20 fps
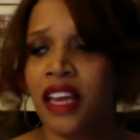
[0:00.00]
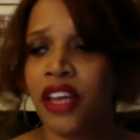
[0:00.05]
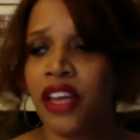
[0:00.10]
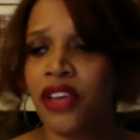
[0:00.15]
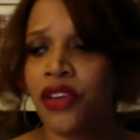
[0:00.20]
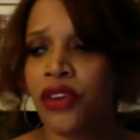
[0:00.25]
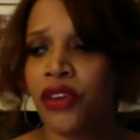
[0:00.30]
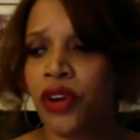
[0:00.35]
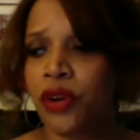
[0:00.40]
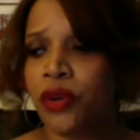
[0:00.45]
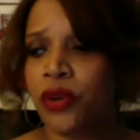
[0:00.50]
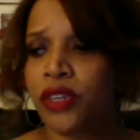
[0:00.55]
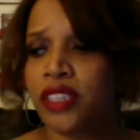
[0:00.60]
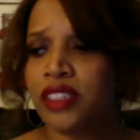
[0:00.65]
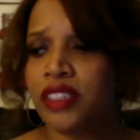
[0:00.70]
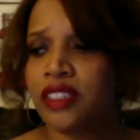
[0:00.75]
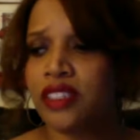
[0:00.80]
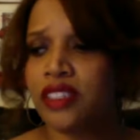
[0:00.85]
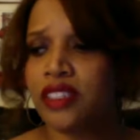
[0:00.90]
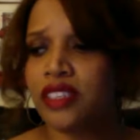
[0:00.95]
you know,
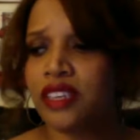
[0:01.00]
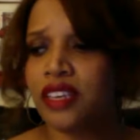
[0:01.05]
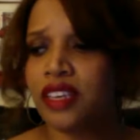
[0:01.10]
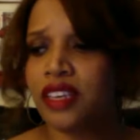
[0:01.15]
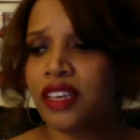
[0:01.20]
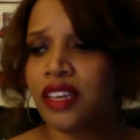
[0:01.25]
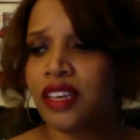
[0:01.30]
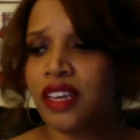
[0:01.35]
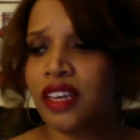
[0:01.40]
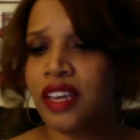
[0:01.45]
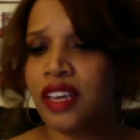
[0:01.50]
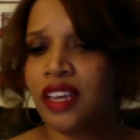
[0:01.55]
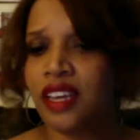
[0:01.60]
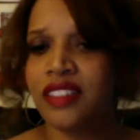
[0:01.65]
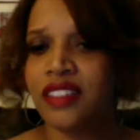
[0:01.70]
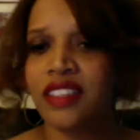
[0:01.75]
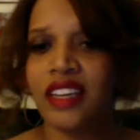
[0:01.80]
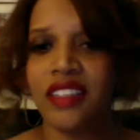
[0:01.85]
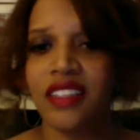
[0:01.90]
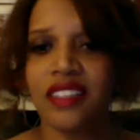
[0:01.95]
it
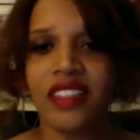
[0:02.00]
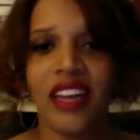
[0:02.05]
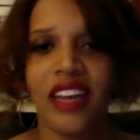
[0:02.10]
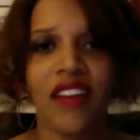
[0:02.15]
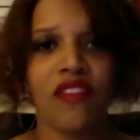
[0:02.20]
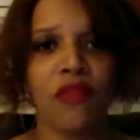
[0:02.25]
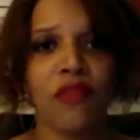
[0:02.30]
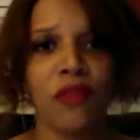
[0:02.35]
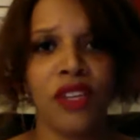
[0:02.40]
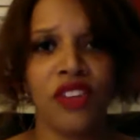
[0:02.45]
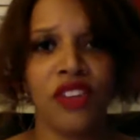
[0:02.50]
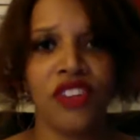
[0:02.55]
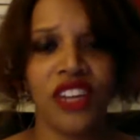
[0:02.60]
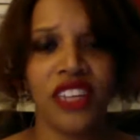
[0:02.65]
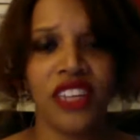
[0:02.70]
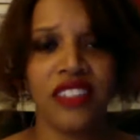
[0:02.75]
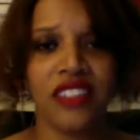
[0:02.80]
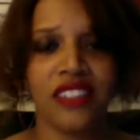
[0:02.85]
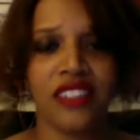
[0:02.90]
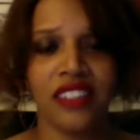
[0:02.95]
doesn't have to be your
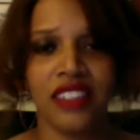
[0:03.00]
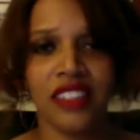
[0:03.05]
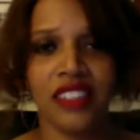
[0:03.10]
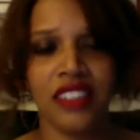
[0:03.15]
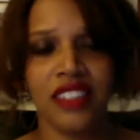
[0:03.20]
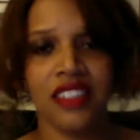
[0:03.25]
destiny.